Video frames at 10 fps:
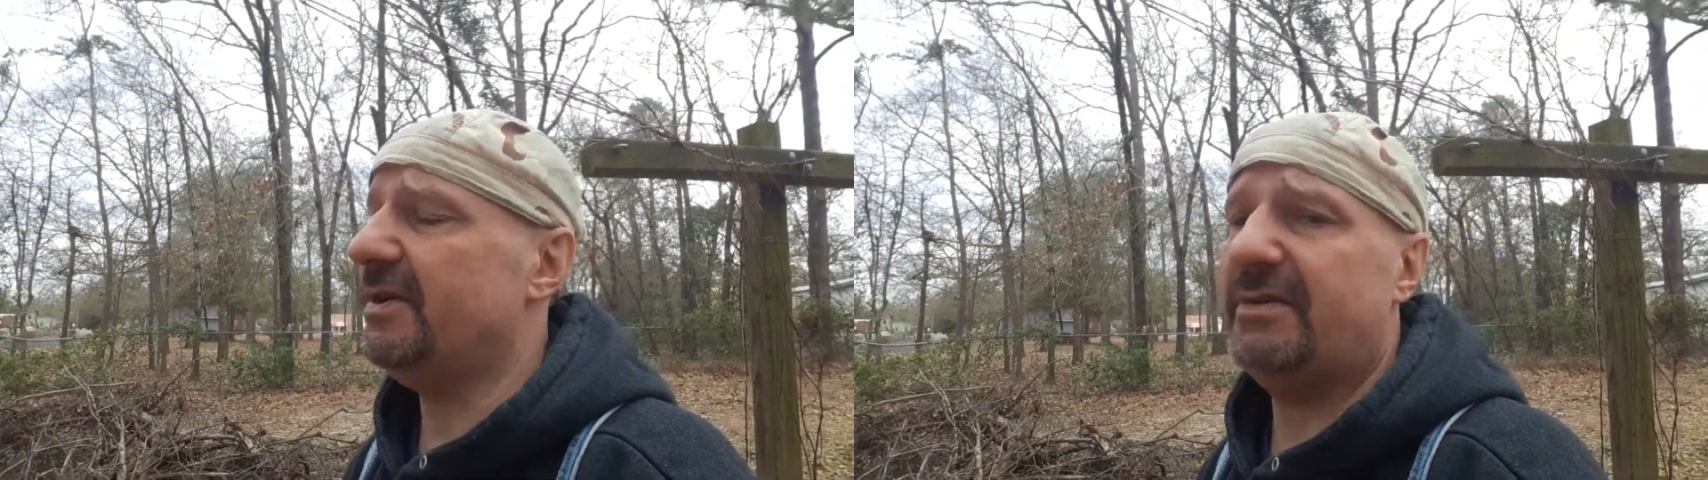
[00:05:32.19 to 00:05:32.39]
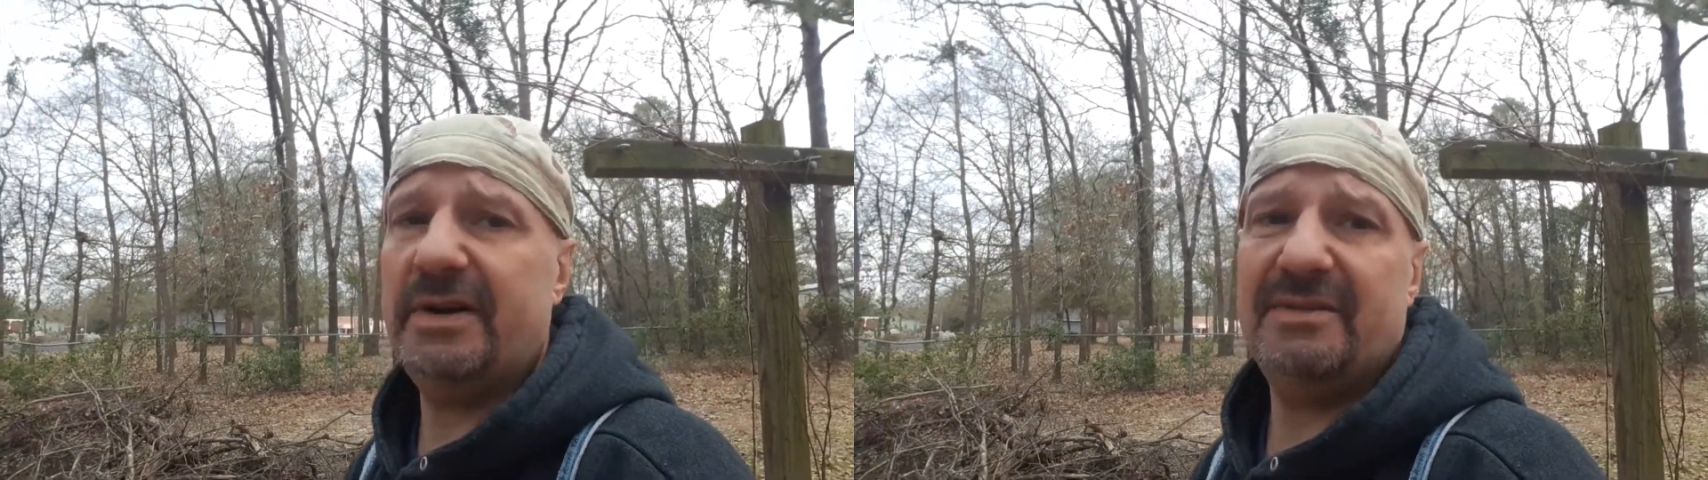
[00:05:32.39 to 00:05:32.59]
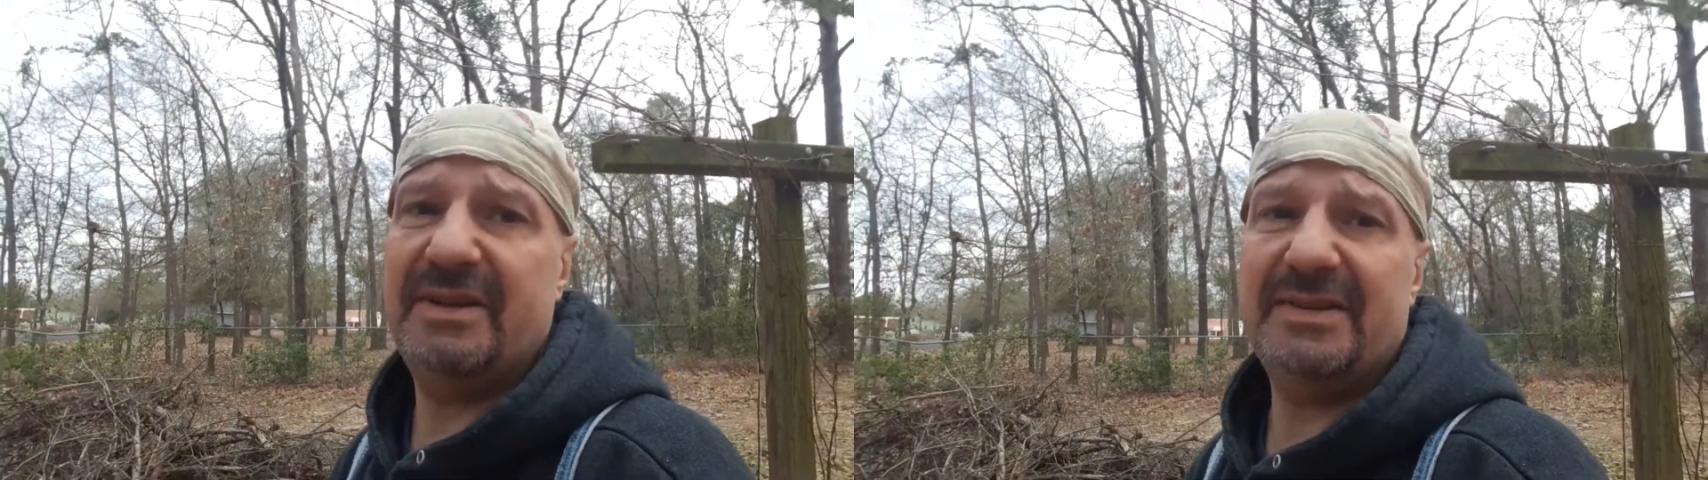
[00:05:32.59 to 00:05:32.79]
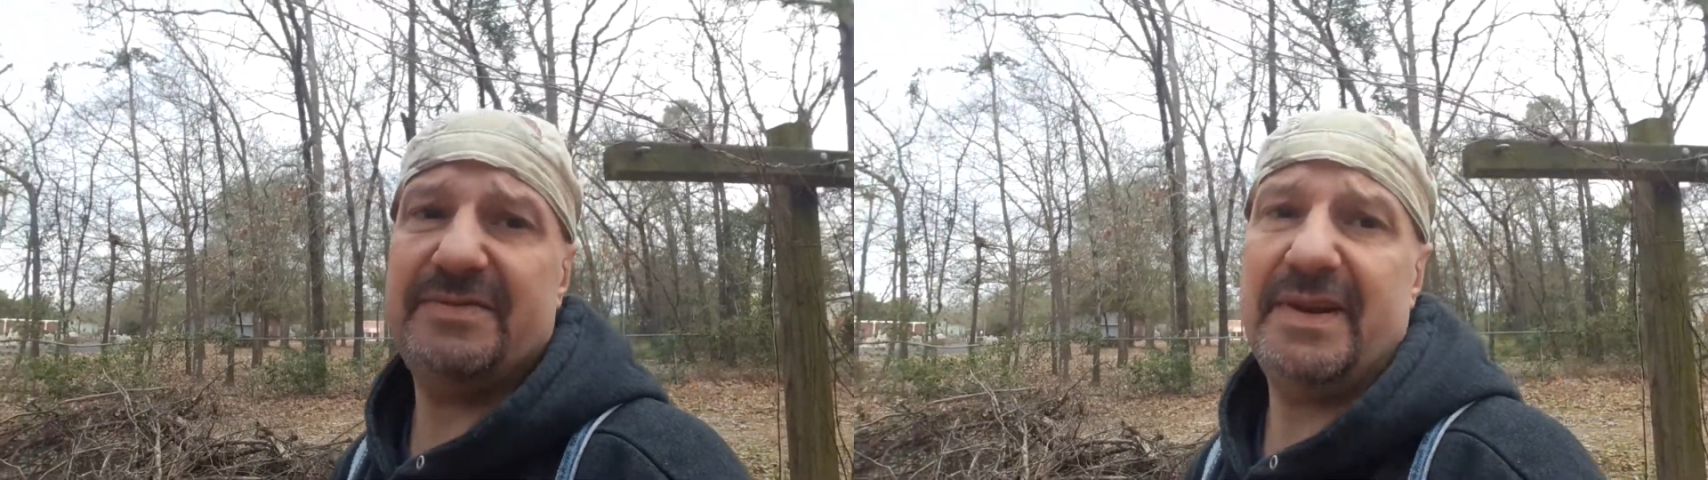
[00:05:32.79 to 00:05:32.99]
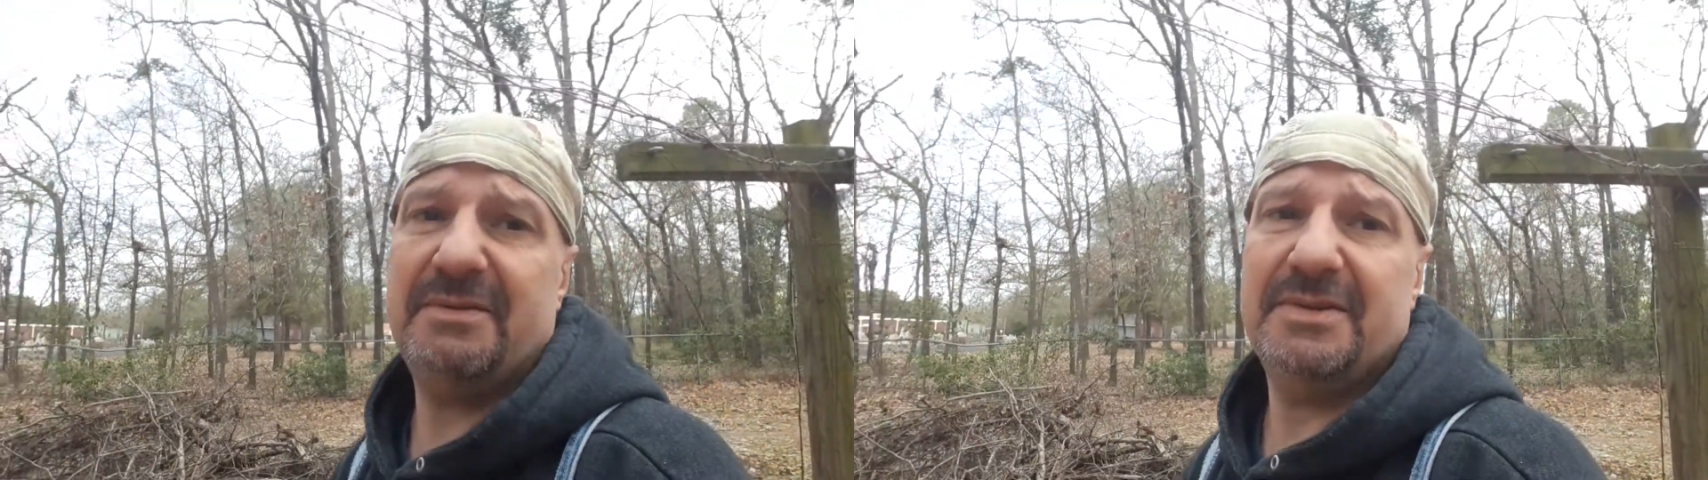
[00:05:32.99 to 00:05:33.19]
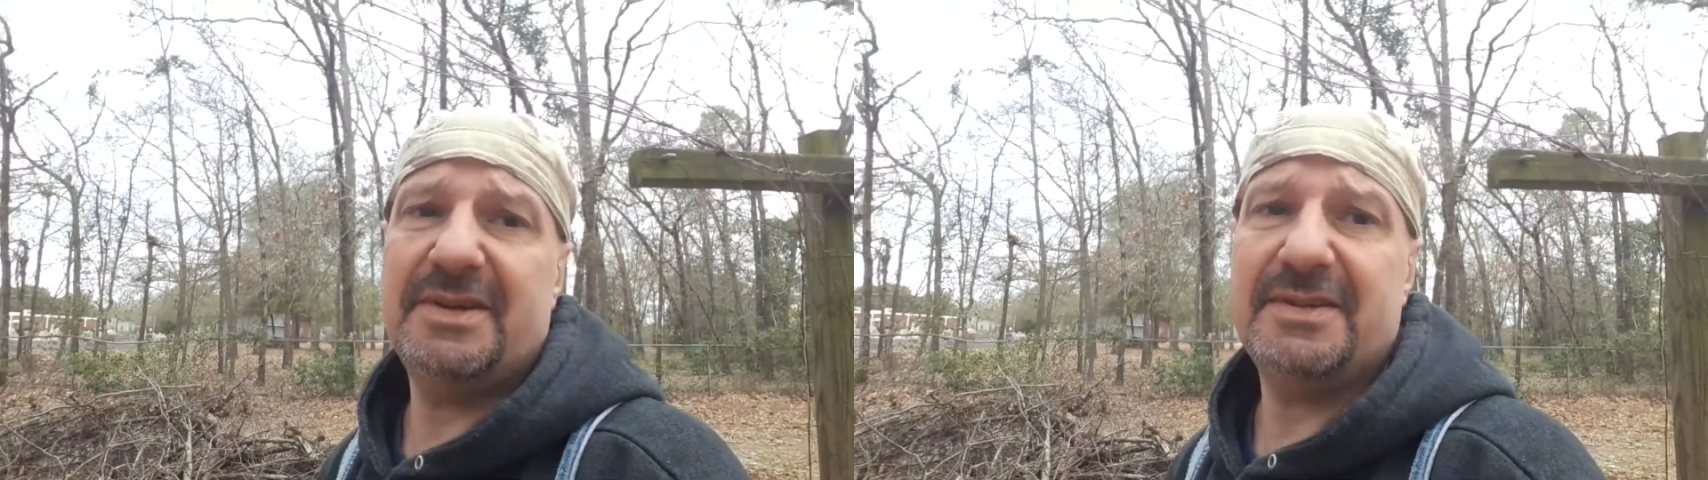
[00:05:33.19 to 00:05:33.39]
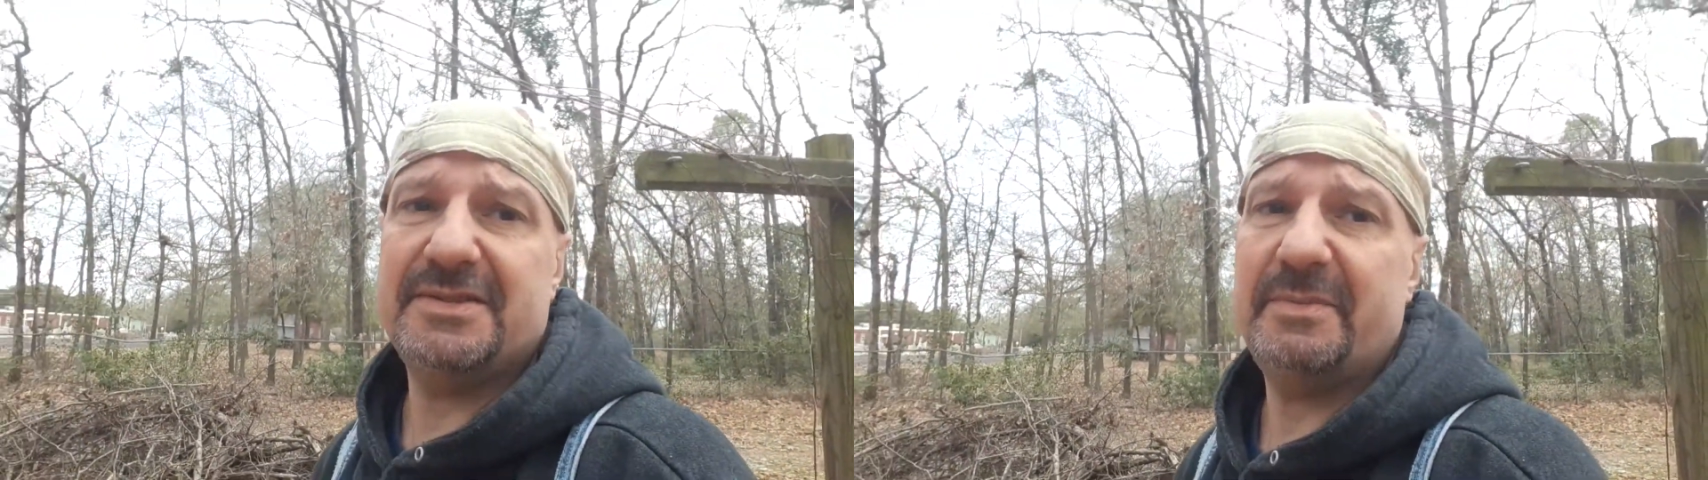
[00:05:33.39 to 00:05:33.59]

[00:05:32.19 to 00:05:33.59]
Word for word: around. That's fine with us.